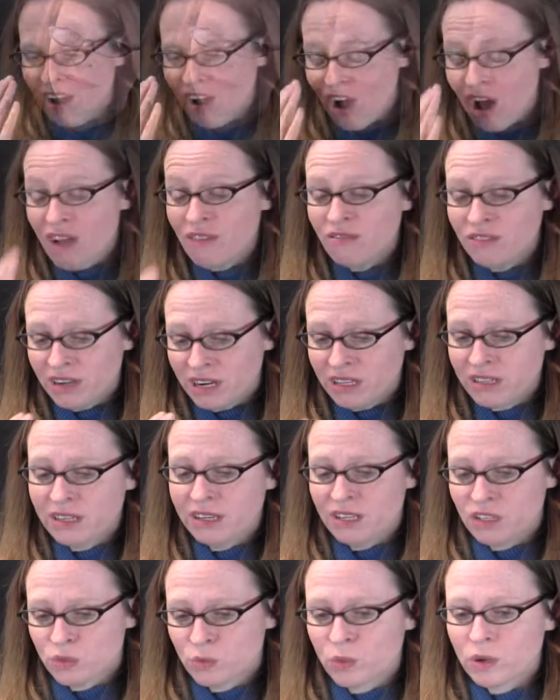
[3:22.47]
Often I
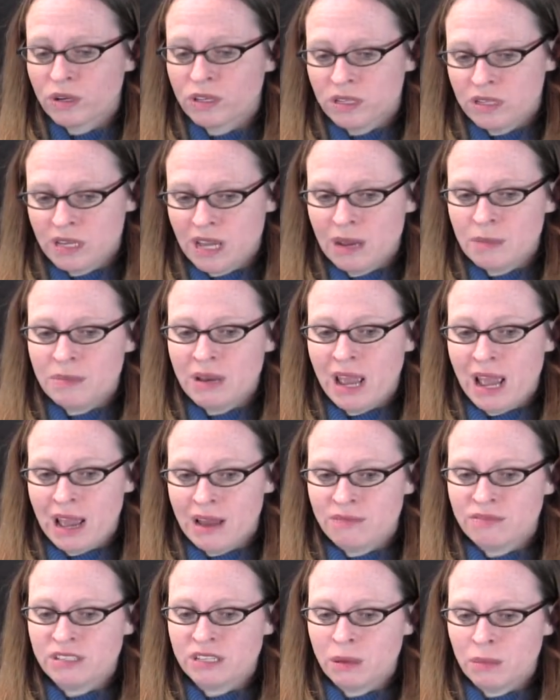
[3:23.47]
think it's worth the time to
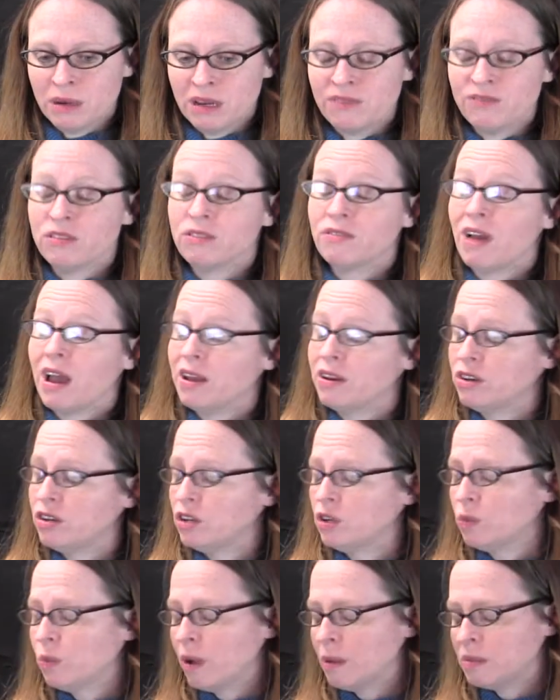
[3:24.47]
have somebody, if you've had a
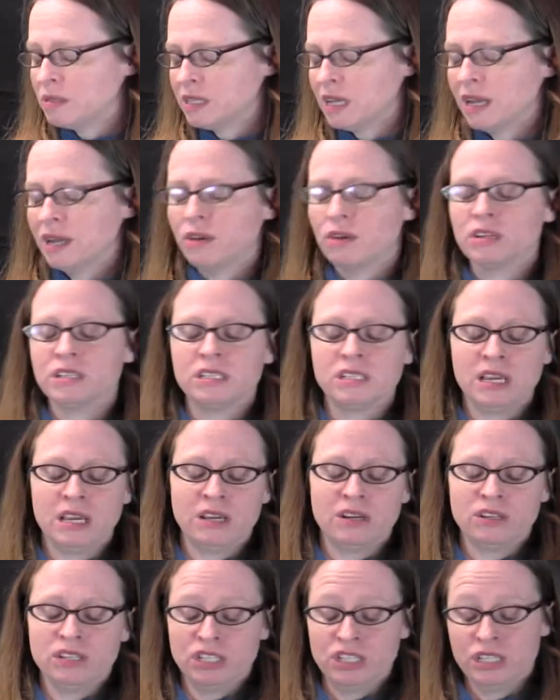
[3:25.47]
new website or say
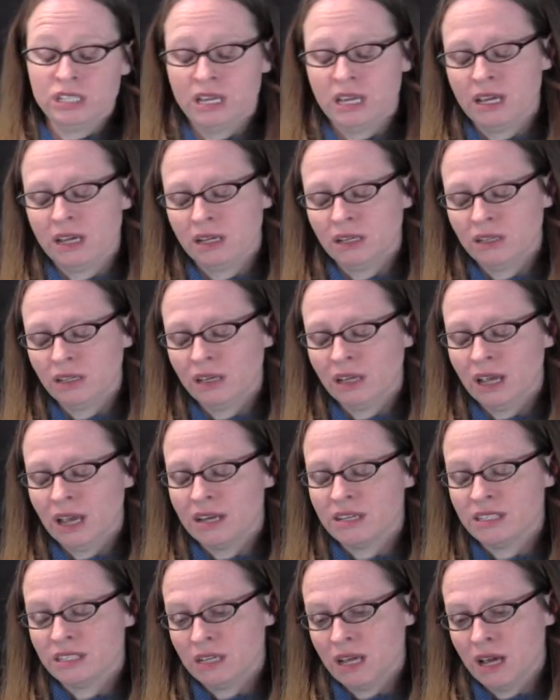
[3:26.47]
you're just taking a look
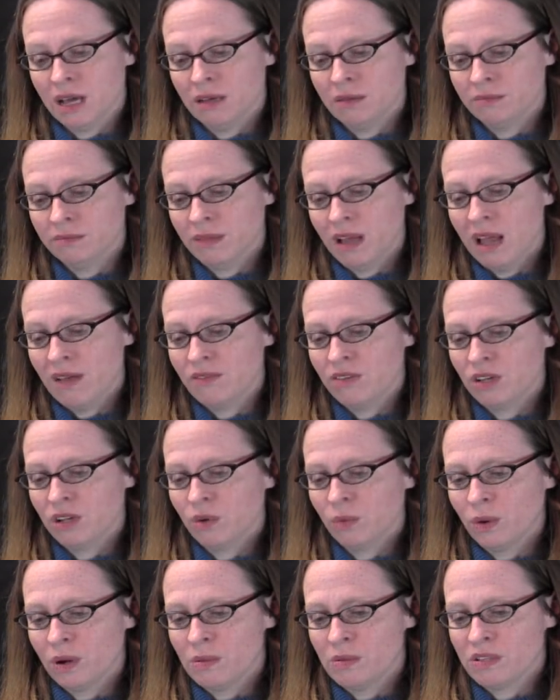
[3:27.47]
at having
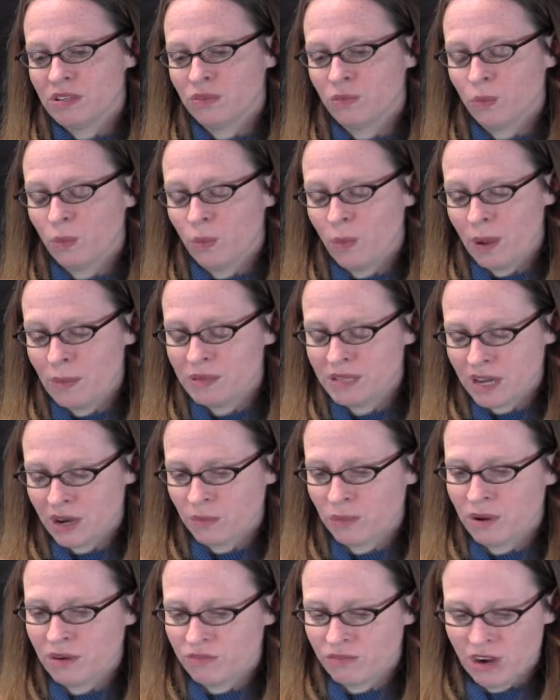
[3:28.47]
your
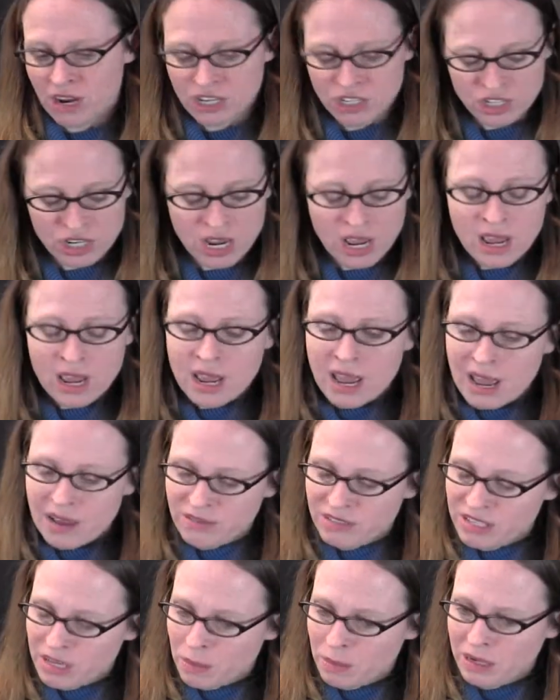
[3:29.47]
website refreshed, have
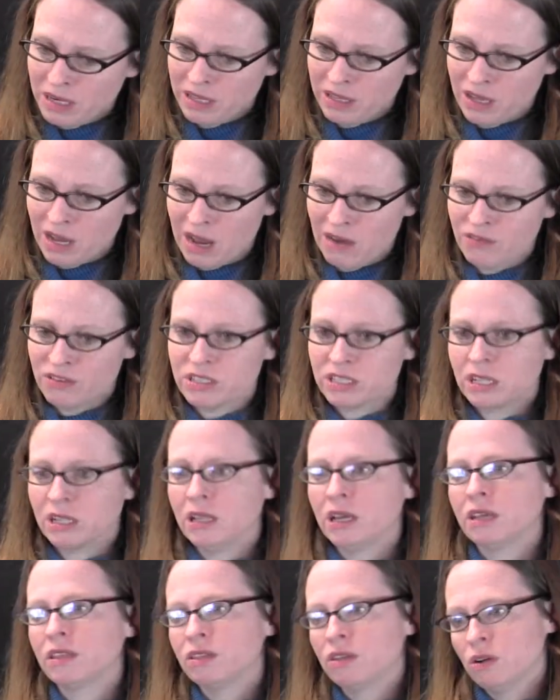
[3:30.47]
somebody in the office
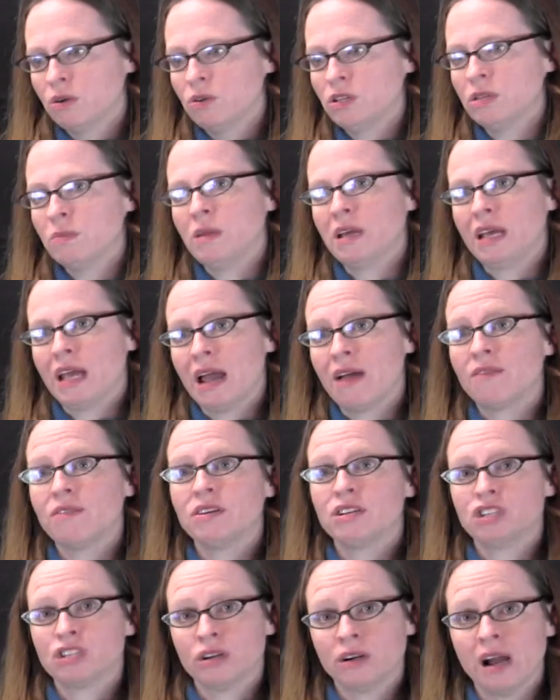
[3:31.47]
click through to make
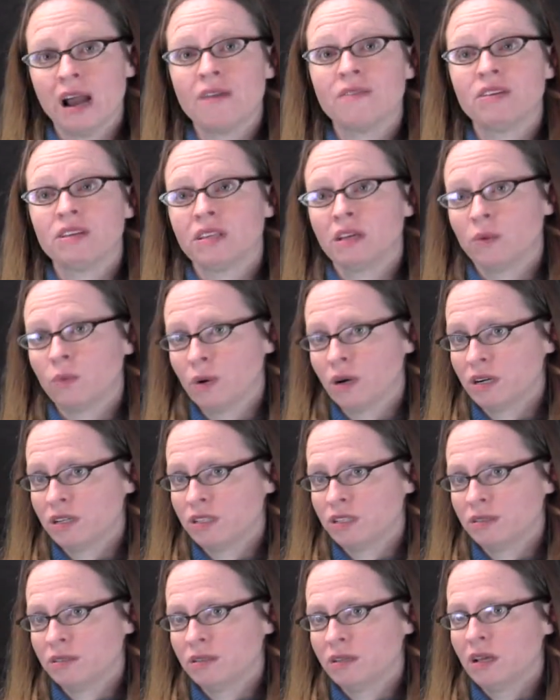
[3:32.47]
sure everything
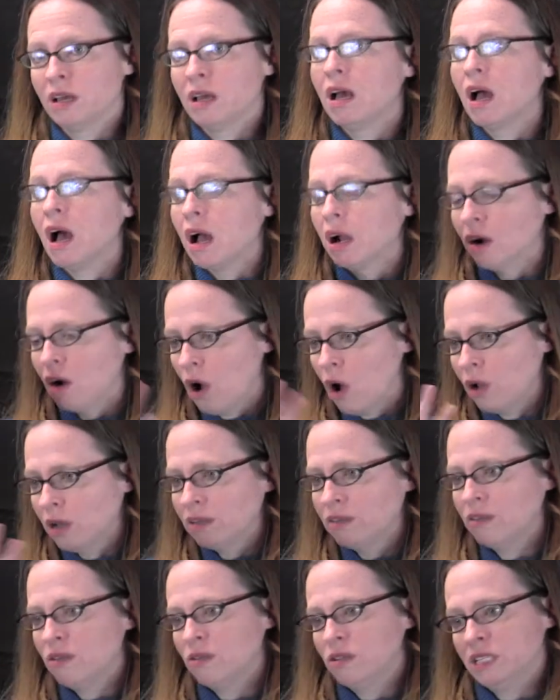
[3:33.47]
works. Are all
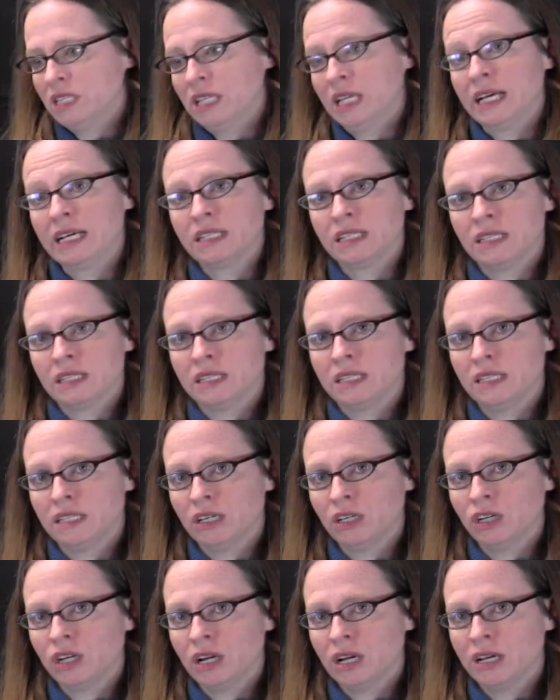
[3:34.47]
of those links
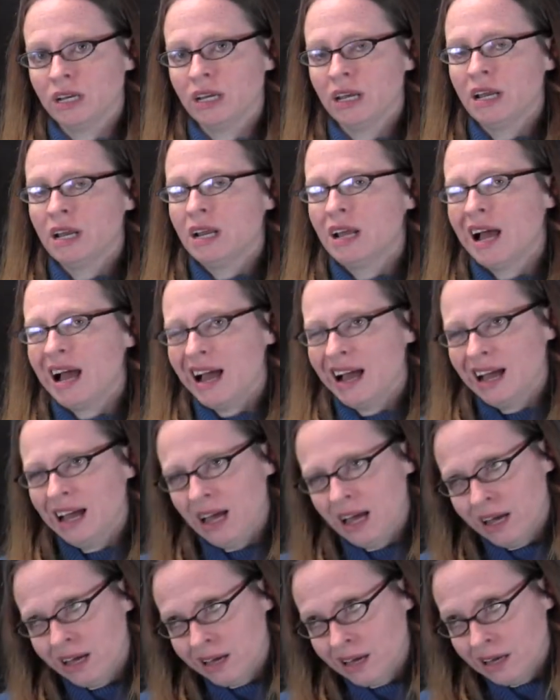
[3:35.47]
still good?
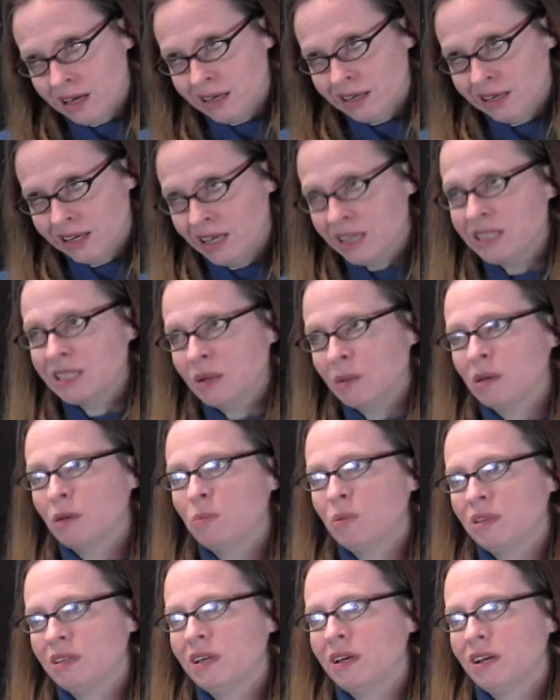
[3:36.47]
I guess I'm going to
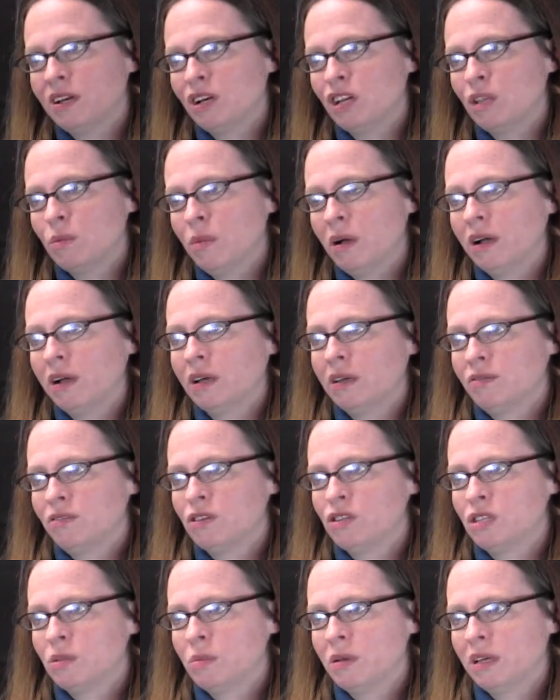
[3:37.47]
put that under the bucket of
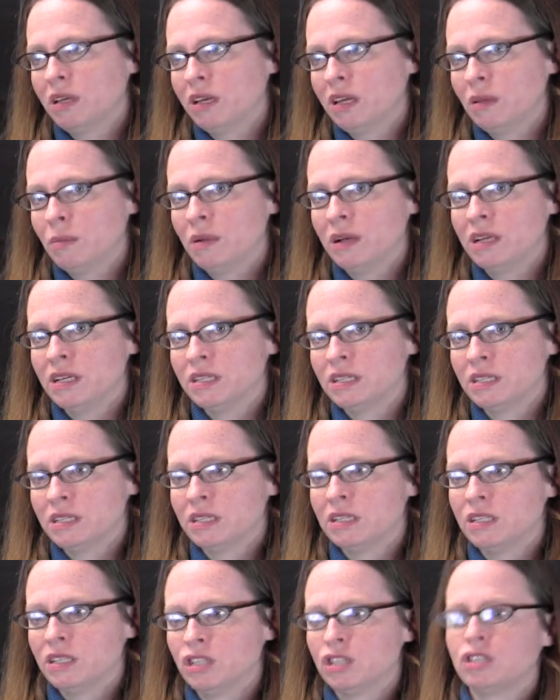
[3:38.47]
usability, but it's
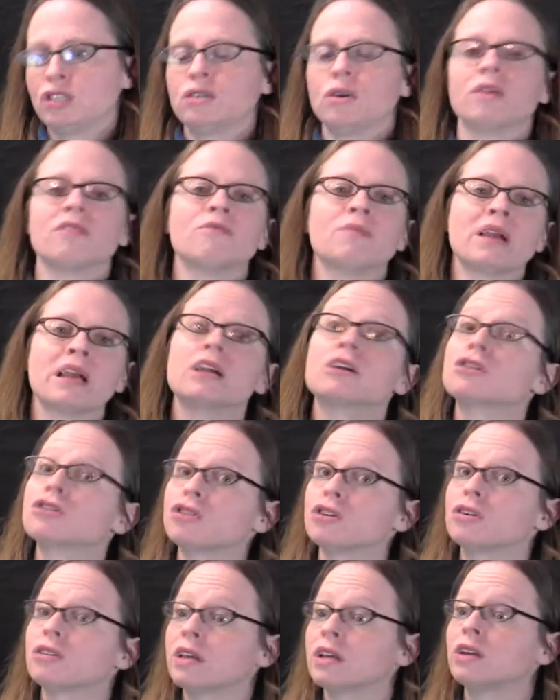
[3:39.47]
just sort of making
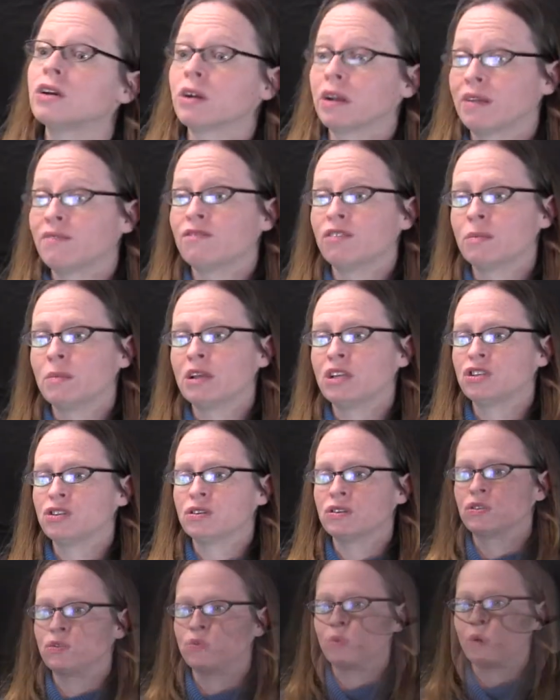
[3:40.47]
sure that your
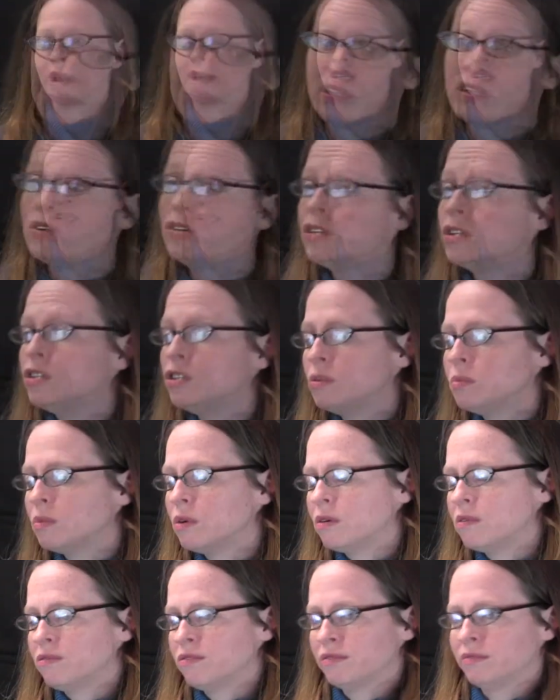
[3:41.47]
information is right. Did you
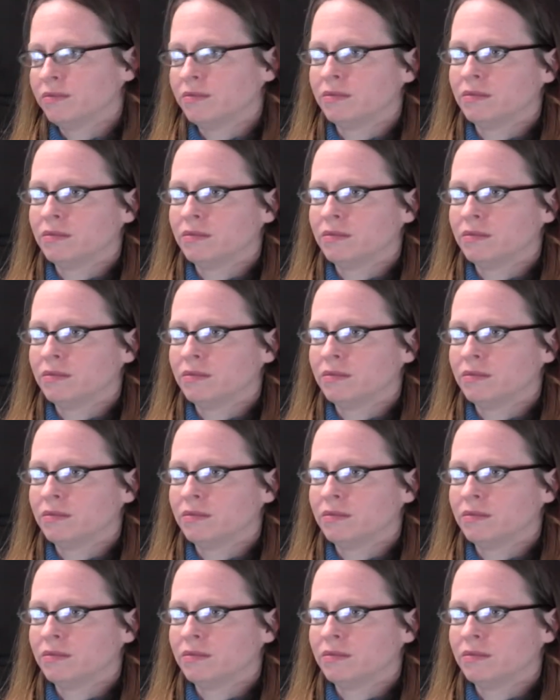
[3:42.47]
move?